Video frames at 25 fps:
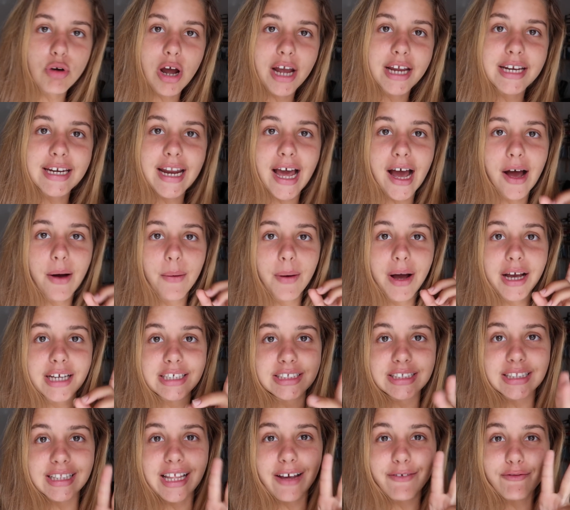right now I
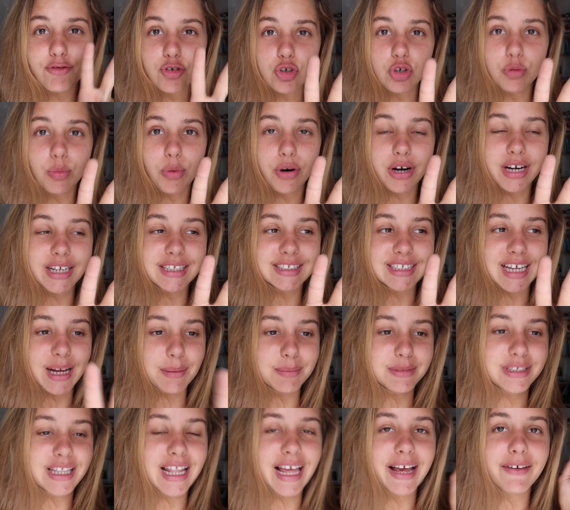still have two more
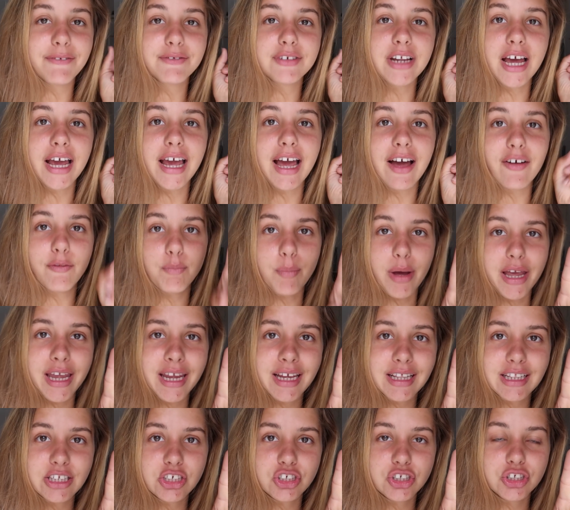exams left. I have my
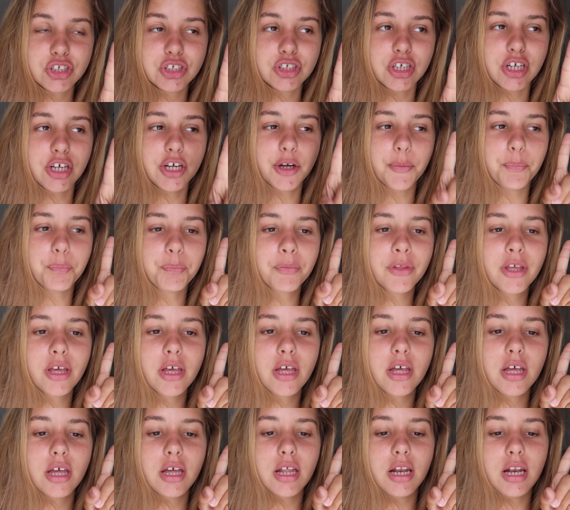English
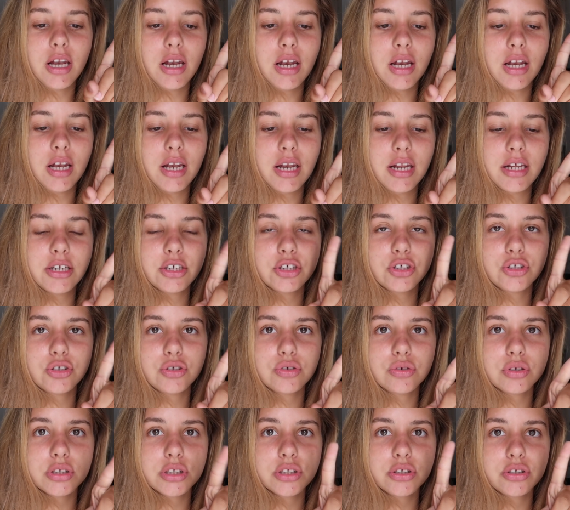
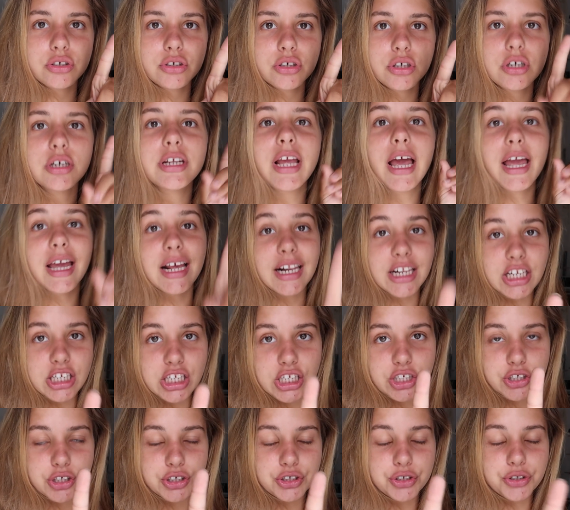English
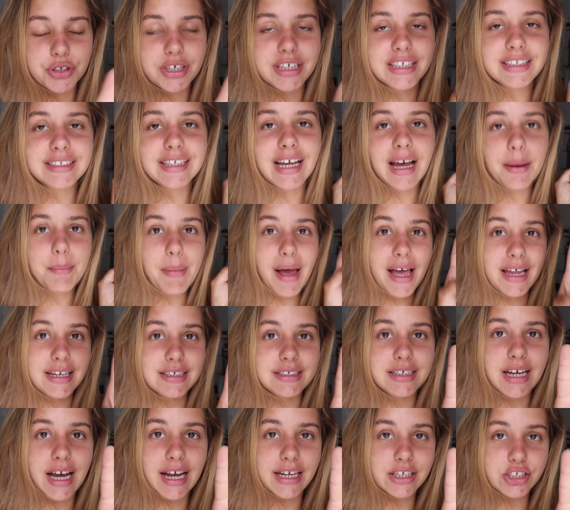literature exam
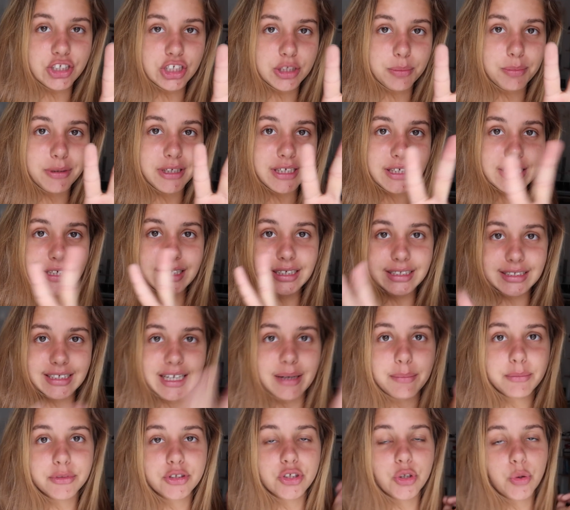and IGPE
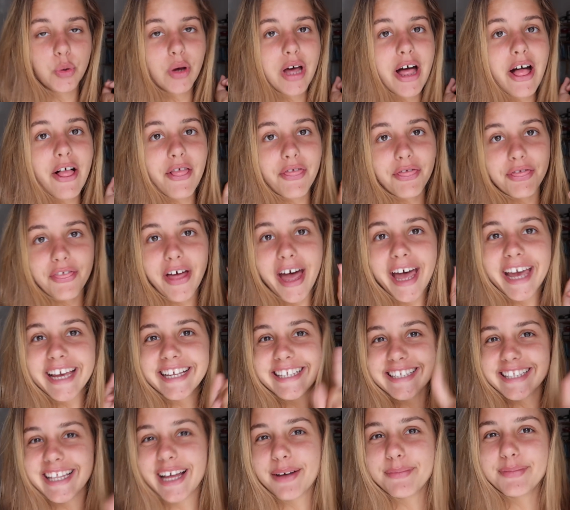exam. So that
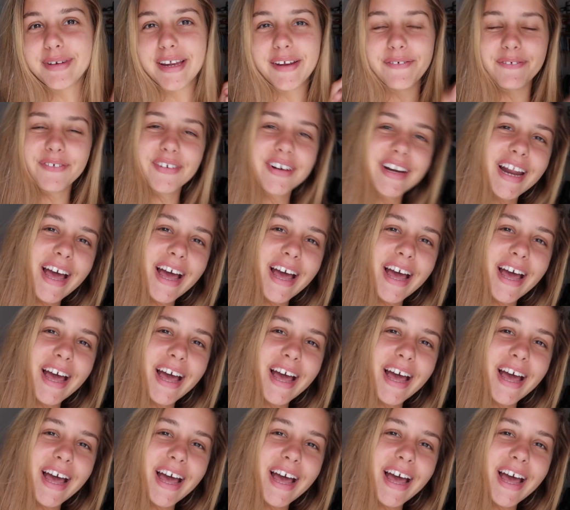is the update for